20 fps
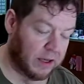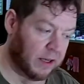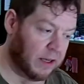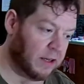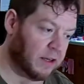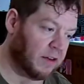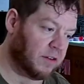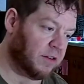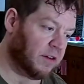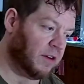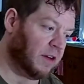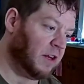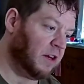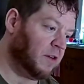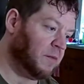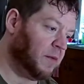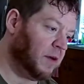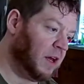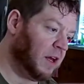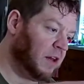It doesn't need
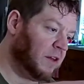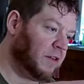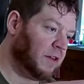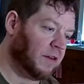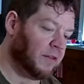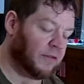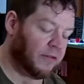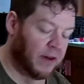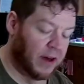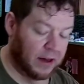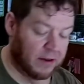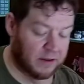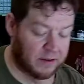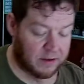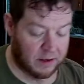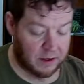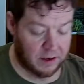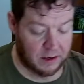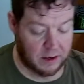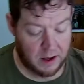to be anything
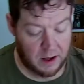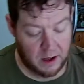fancy.